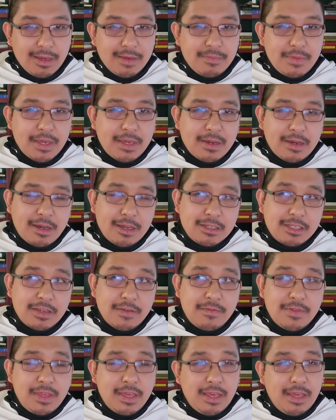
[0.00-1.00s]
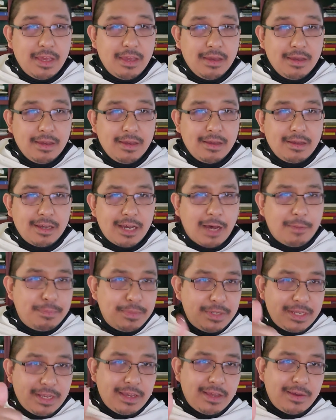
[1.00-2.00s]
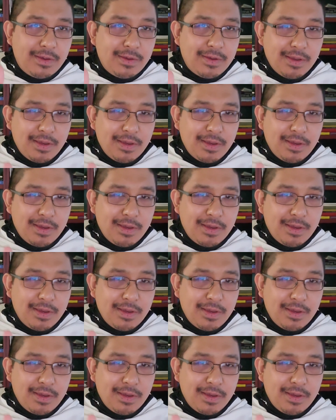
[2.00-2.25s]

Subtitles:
because of the uptick